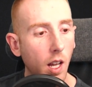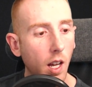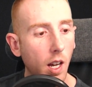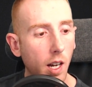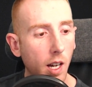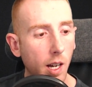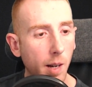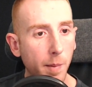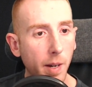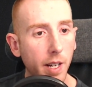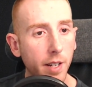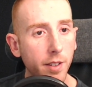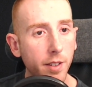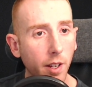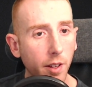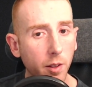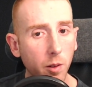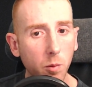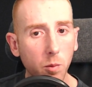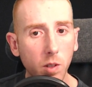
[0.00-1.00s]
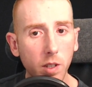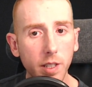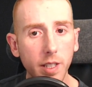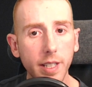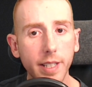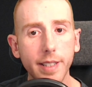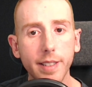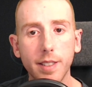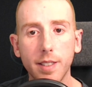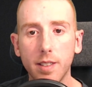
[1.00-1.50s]
Another one
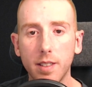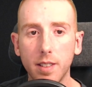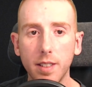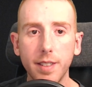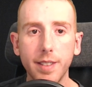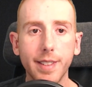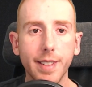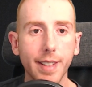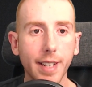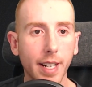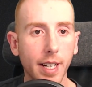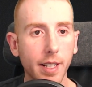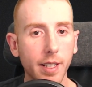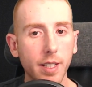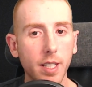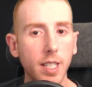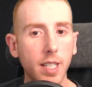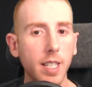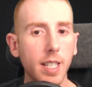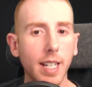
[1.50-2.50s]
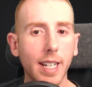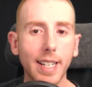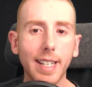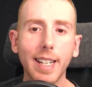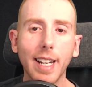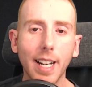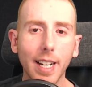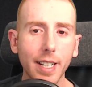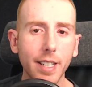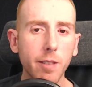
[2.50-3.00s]
is seasonality. I
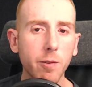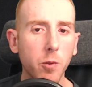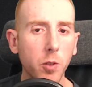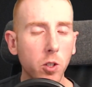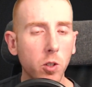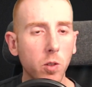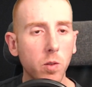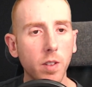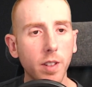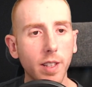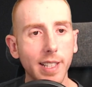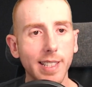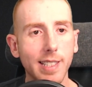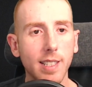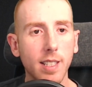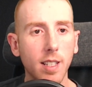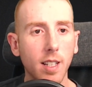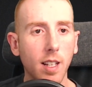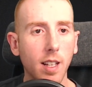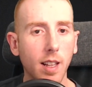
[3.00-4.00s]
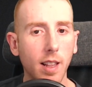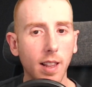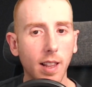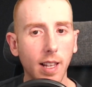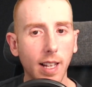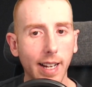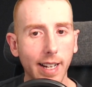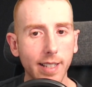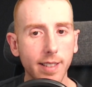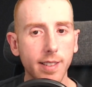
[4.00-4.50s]
kind of went over this
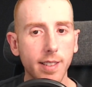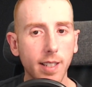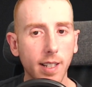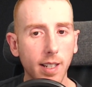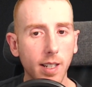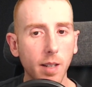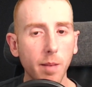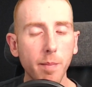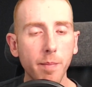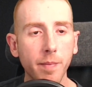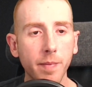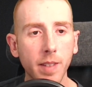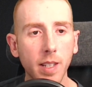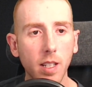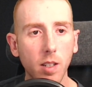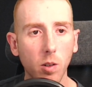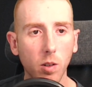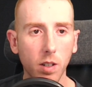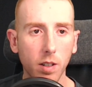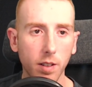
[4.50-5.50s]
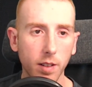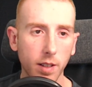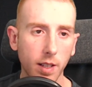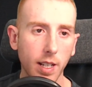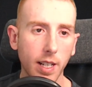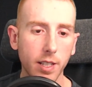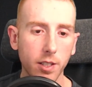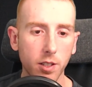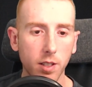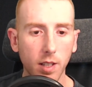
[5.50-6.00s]
last time, or
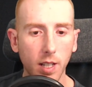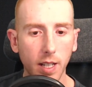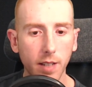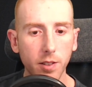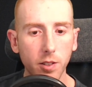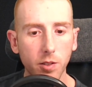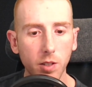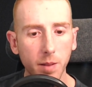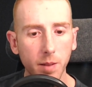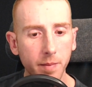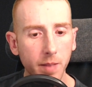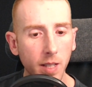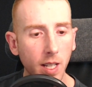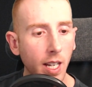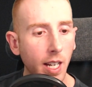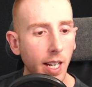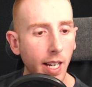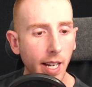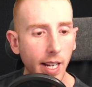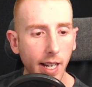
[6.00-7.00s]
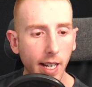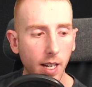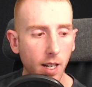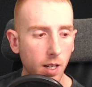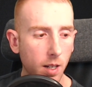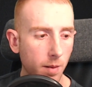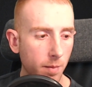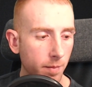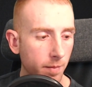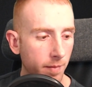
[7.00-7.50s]
last live stream.
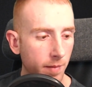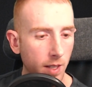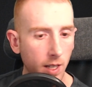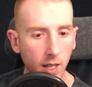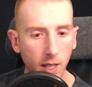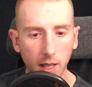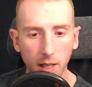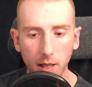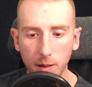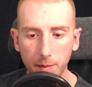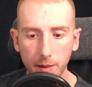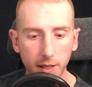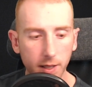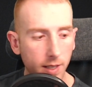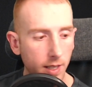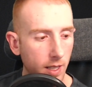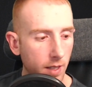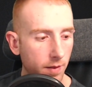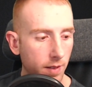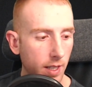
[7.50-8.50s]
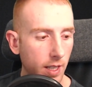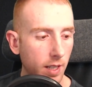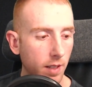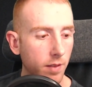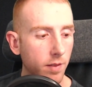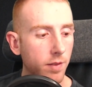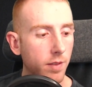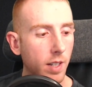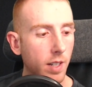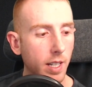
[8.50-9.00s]
Let me see if I
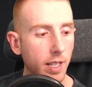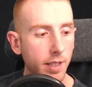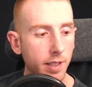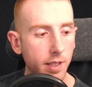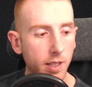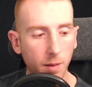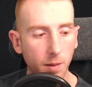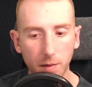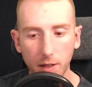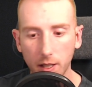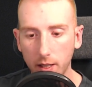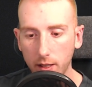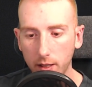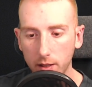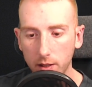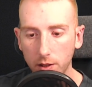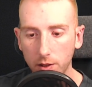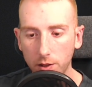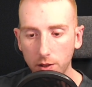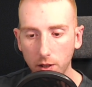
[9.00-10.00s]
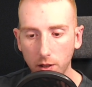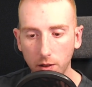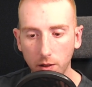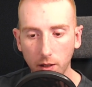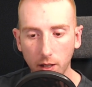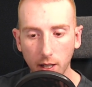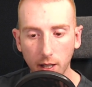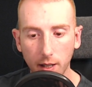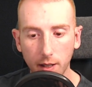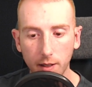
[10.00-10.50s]
can find something to show
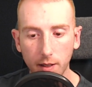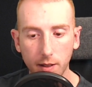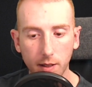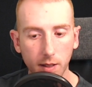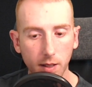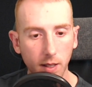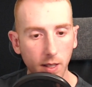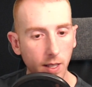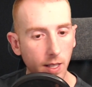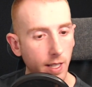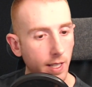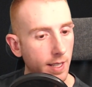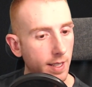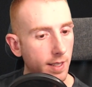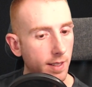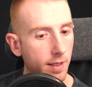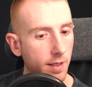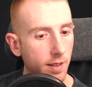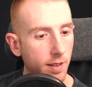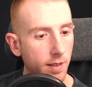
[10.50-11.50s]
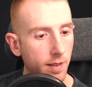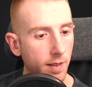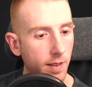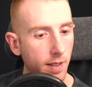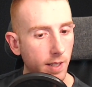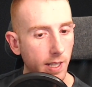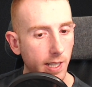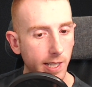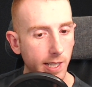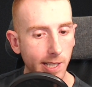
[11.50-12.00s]
you guys.
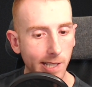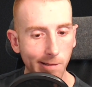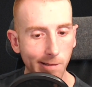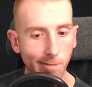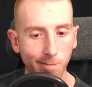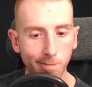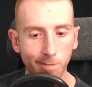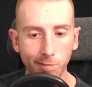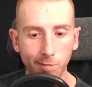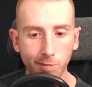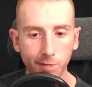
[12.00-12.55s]
I